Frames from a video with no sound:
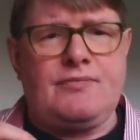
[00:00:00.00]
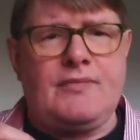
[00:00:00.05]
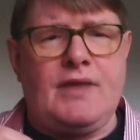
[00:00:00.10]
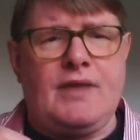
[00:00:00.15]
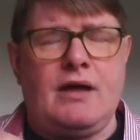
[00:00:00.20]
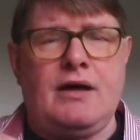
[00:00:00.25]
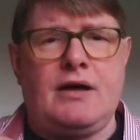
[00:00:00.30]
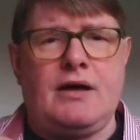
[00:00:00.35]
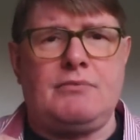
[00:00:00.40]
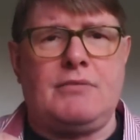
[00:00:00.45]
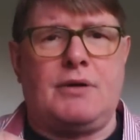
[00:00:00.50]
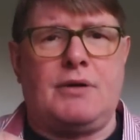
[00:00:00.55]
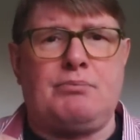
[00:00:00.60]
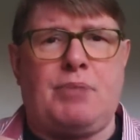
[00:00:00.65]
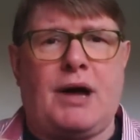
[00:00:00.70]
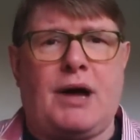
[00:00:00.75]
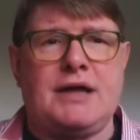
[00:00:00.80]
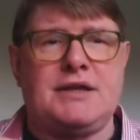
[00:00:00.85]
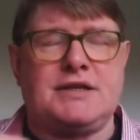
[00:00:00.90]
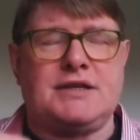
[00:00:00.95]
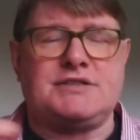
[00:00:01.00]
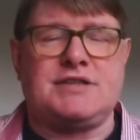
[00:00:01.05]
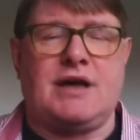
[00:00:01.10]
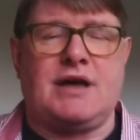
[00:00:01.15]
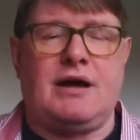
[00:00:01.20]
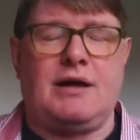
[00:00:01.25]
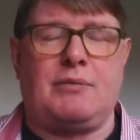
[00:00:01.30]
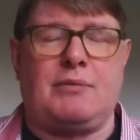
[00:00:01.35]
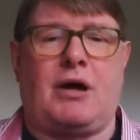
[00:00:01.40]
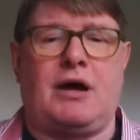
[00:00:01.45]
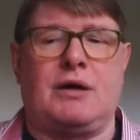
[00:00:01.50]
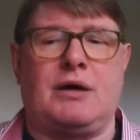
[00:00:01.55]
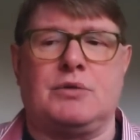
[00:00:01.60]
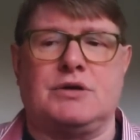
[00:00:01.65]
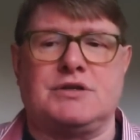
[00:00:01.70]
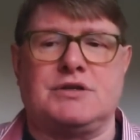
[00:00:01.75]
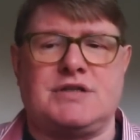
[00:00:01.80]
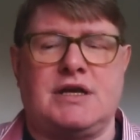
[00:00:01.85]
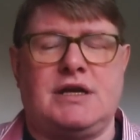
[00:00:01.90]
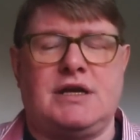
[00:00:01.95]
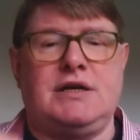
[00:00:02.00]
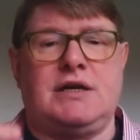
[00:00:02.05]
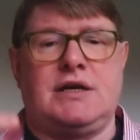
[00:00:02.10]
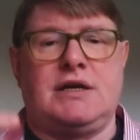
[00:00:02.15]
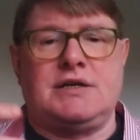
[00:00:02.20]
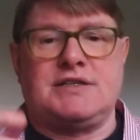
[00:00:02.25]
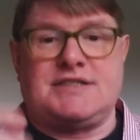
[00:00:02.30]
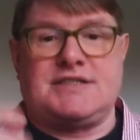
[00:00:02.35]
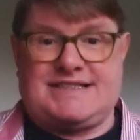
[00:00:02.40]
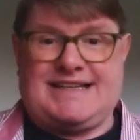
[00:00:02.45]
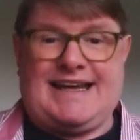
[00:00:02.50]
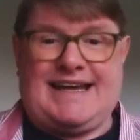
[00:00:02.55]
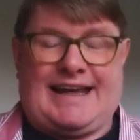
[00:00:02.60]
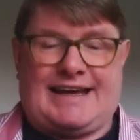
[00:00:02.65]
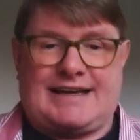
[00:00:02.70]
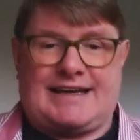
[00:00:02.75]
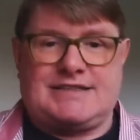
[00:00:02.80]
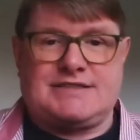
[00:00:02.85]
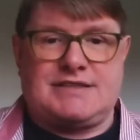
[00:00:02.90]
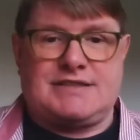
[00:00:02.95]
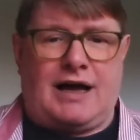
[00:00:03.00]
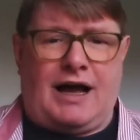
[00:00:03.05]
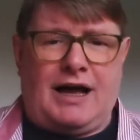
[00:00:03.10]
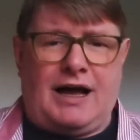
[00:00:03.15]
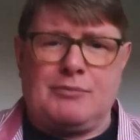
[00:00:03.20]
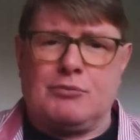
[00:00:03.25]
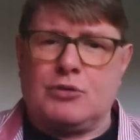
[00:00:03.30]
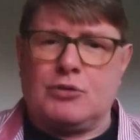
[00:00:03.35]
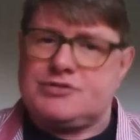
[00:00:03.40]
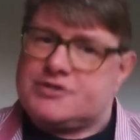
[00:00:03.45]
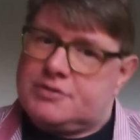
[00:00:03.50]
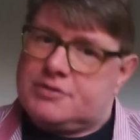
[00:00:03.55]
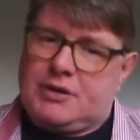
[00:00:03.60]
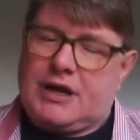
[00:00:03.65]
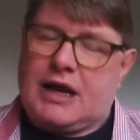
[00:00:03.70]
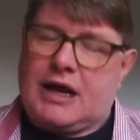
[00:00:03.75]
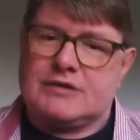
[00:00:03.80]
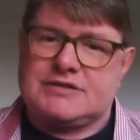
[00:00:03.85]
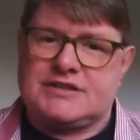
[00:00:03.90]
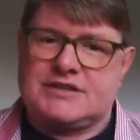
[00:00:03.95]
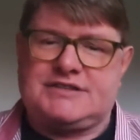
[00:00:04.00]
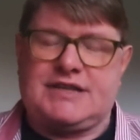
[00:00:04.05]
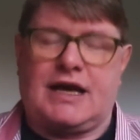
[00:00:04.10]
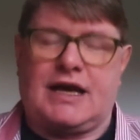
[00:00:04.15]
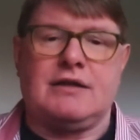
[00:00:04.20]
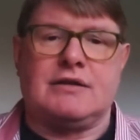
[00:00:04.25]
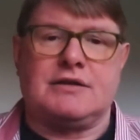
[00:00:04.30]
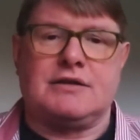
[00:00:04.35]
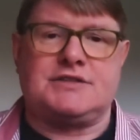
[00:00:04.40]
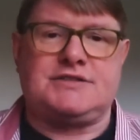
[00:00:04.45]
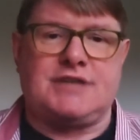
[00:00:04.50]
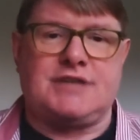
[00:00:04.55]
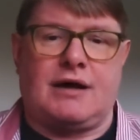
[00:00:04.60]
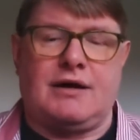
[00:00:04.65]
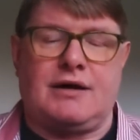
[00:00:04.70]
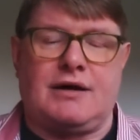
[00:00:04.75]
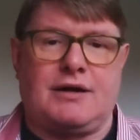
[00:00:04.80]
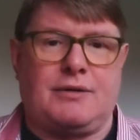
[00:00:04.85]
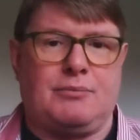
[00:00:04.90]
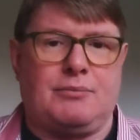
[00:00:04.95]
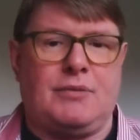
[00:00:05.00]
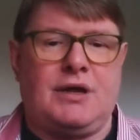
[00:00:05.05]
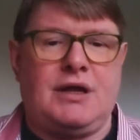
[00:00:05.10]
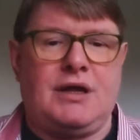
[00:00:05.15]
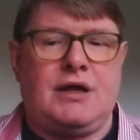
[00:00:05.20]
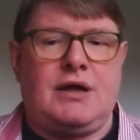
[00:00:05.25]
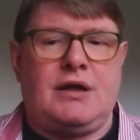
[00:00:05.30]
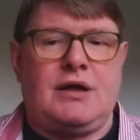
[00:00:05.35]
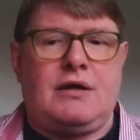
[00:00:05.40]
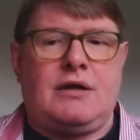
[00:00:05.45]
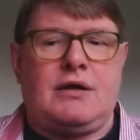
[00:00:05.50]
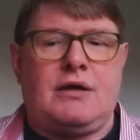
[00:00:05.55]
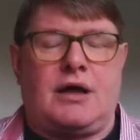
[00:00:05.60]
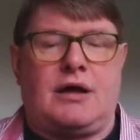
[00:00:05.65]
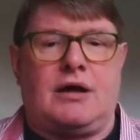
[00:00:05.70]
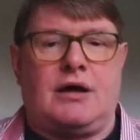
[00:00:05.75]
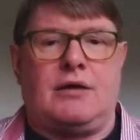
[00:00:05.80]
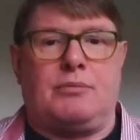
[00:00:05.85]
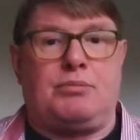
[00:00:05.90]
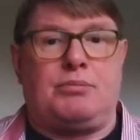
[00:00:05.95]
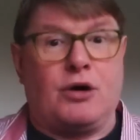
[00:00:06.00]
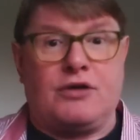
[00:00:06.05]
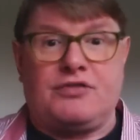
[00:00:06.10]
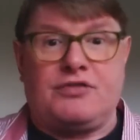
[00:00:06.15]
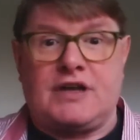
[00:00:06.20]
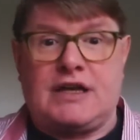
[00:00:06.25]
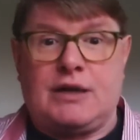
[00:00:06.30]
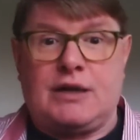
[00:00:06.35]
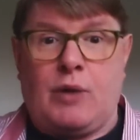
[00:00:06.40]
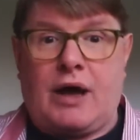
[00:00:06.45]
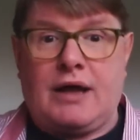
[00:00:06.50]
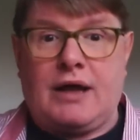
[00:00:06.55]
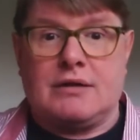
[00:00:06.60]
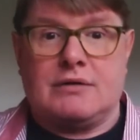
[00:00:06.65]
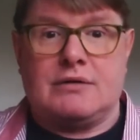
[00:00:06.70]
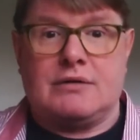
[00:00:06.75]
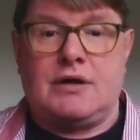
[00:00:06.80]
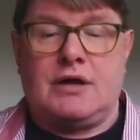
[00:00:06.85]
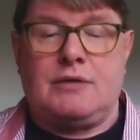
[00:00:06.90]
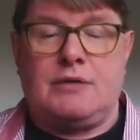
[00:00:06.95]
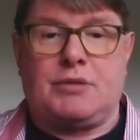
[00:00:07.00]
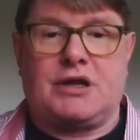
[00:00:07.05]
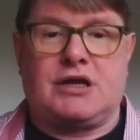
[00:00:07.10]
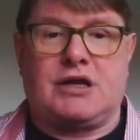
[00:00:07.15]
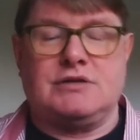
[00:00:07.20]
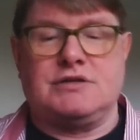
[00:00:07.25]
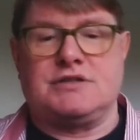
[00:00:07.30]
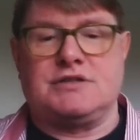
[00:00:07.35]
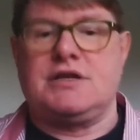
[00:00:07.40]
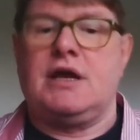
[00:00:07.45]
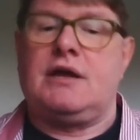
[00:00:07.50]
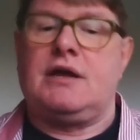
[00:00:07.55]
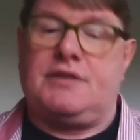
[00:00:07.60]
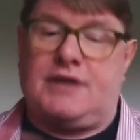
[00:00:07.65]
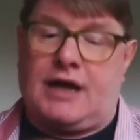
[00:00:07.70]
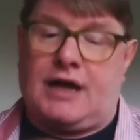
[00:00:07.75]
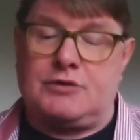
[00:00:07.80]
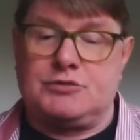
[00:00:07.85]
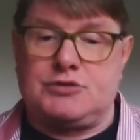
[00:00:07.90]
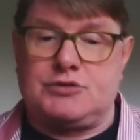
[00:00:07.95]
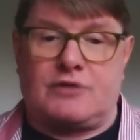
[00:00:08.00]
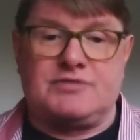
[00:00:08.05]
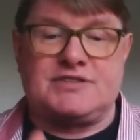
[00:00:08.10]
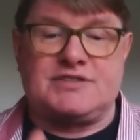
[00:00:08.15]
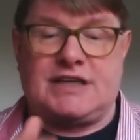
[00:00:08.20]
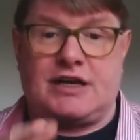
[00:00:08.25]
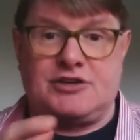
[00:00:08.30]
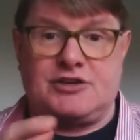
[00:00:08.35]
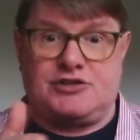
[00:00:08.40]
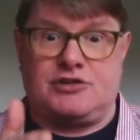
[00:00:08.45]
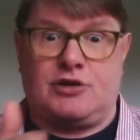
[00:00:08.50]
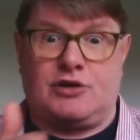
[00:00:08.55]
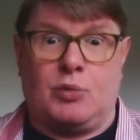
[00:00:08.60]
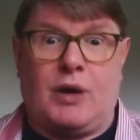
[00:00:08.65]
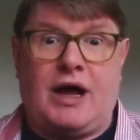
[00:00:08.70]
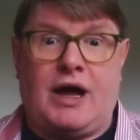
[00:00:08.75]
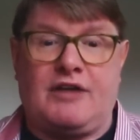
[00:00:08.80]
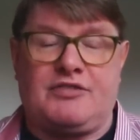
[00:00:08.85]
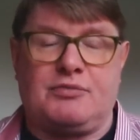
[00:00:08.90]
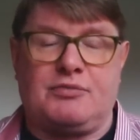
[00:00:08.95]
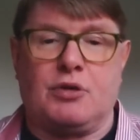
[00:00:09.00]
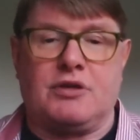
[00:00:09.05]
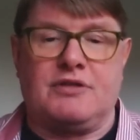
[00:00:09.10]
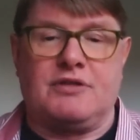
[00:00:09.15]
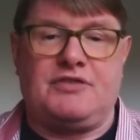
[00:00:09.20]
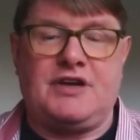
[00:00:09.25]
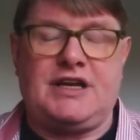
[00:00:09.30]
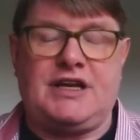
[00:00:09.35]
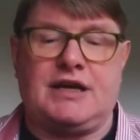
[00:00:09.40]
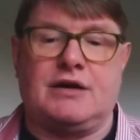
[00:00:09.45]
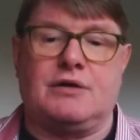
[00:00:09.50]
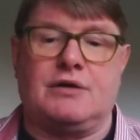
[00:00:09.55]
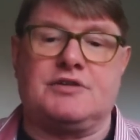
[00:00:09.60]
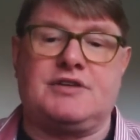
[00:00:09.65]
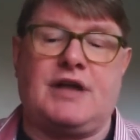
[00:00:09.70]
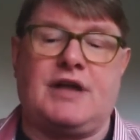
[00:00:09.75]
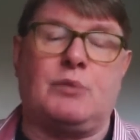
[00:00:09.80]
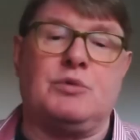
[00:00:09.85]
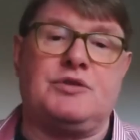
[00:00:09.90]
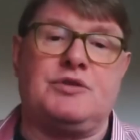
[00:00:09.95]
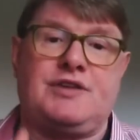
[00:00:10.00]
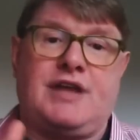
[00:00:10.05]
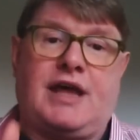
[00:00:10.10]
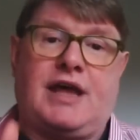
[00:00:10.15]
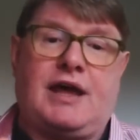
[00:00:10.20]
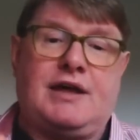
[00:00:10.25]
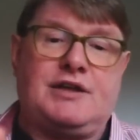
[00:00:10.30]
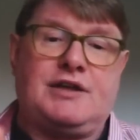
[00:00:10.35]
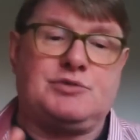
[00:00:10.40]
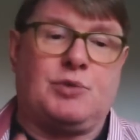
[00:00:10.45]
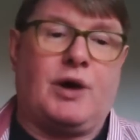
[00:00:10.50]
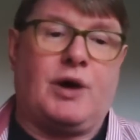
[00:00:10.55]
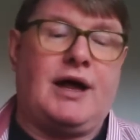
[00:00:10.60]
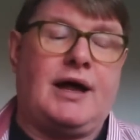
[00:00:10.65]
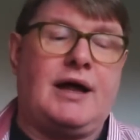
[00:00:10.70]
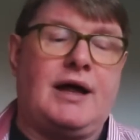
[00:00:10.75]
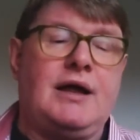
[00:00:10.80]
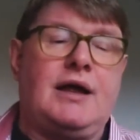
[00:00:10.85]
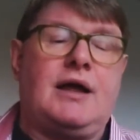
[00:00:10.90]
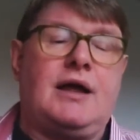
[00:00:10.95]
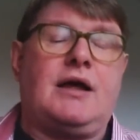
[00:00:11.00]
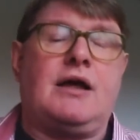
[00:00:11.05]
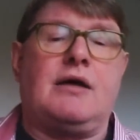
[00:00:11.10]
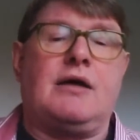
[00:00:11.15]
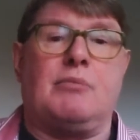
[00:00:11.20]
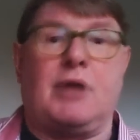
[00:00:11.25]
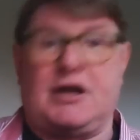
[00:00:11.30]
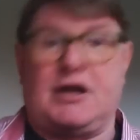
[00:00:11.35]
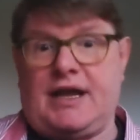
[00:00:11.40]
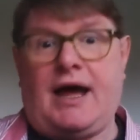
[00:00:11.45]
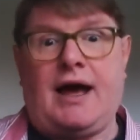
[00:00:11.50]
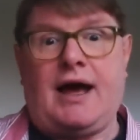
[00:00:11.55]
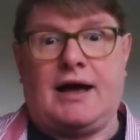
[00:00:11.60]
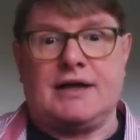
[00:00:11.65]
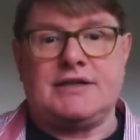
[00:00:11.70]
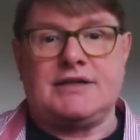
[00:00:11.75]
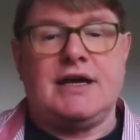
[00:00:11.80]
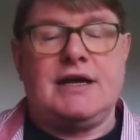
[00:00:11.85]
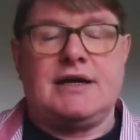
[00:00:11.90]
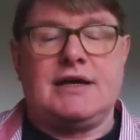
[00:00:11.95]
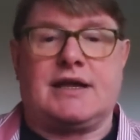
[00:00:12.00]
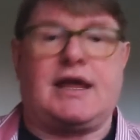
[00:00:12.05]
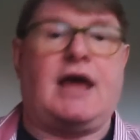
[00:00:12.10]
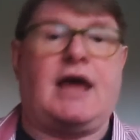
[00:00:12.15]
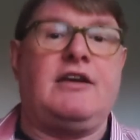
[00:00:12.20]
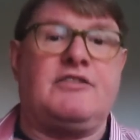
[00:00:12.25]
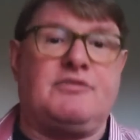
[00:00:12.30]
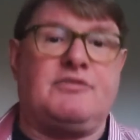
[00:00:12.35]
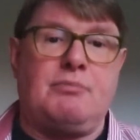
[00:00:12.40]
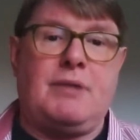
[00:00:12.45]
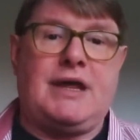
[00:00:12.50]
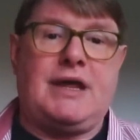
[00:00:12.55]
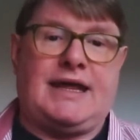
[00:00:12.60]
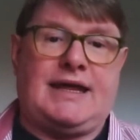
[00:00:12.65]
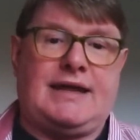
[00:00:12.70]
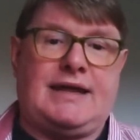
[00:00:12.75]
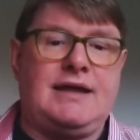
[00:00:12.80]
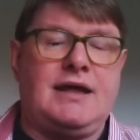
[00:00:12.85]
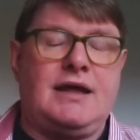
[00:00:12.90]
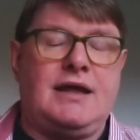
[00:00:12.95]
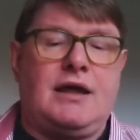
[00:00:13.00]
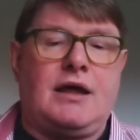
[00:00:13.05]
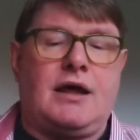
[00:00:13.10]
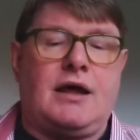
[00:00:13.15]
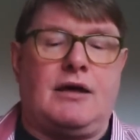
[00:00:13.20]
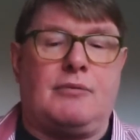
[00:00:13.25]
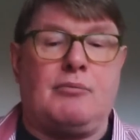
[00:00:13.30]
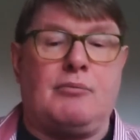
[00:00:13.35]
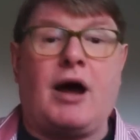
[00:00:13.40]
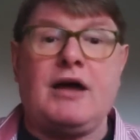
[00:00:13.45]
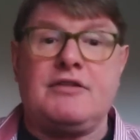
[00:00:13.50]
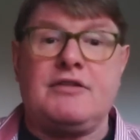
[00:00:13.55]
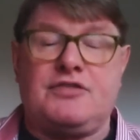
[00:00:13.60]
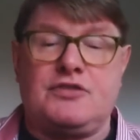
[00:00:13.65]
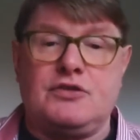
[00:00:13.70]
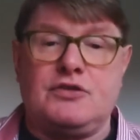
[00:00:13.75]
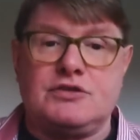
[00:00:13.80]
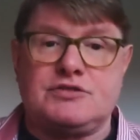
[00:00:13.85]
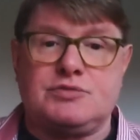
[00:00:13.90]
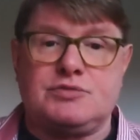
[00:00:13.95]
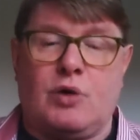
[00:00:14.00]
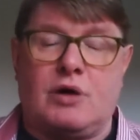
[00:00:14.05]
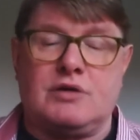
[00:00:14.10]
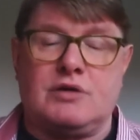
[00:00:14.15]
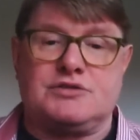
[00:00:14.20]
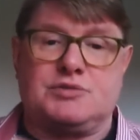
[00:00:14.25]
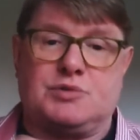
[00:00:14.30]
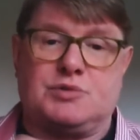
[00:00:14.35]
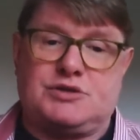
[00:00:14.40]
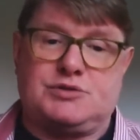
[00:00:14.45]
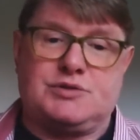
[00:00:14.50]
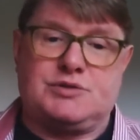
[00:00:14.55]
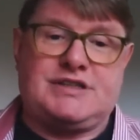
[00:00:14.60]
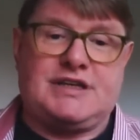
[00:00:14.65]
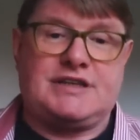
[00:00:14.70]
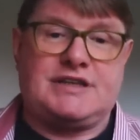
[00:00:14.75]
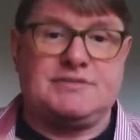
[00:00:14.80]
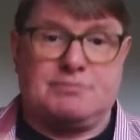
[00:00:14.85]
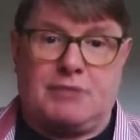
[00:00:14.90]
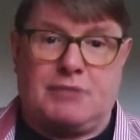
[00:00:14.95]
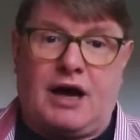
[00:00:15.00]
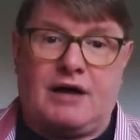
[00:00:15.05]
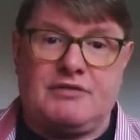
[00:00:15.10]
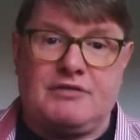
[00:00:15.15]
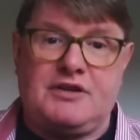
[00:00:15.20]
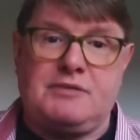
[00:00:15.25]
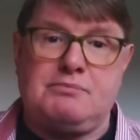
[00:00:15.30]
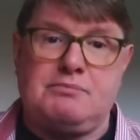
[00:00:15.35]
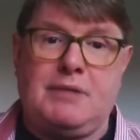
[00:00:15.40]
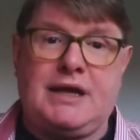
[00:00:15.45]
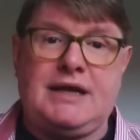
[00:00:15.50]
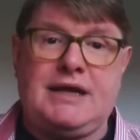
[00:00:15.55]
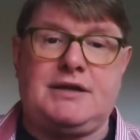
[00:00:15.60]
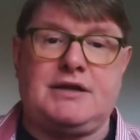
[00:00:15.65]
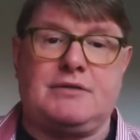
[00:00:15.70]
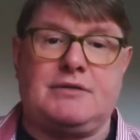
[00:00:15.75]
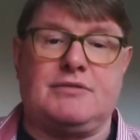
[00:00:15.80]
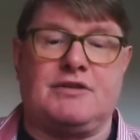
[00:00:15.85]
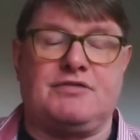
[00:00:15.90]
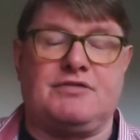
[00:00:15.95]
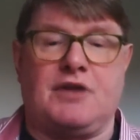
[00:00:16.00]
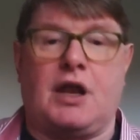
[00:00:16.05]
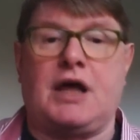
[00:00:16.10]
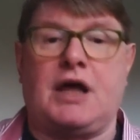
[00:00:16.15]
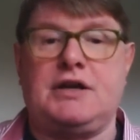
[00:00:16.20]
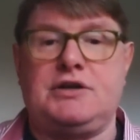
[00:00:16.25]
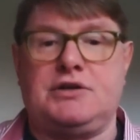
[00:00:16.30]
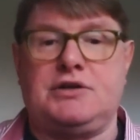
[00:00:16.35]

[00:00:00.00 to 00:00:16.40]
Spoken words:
by the time I was 6, I must have been able to tell the time perfectly well, because that was obviously, as you're aware from other videos, that was the age where my dad gave me my first watch, which was his Marvin Medium, the Flying